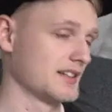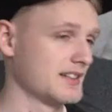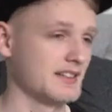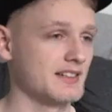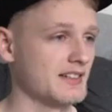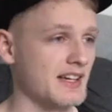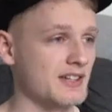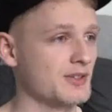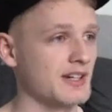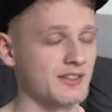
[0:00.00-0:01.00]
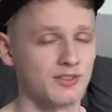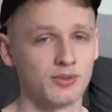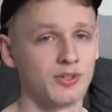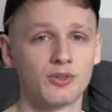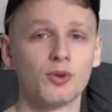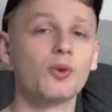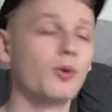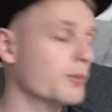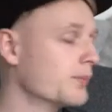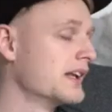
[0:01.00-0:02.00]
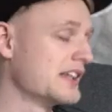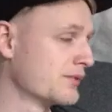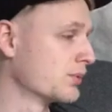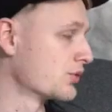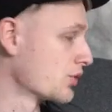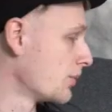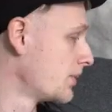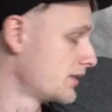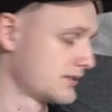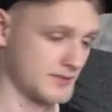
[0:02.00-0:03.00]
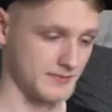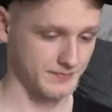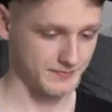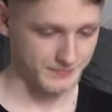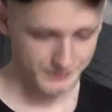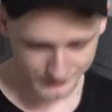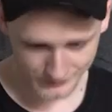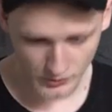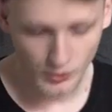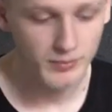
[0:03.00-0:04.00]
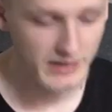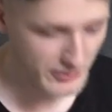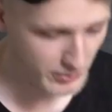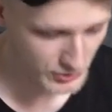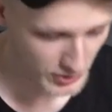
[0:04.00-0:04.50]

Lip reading: yeah, you guys are doing an unbelievable job. Unbelievable job.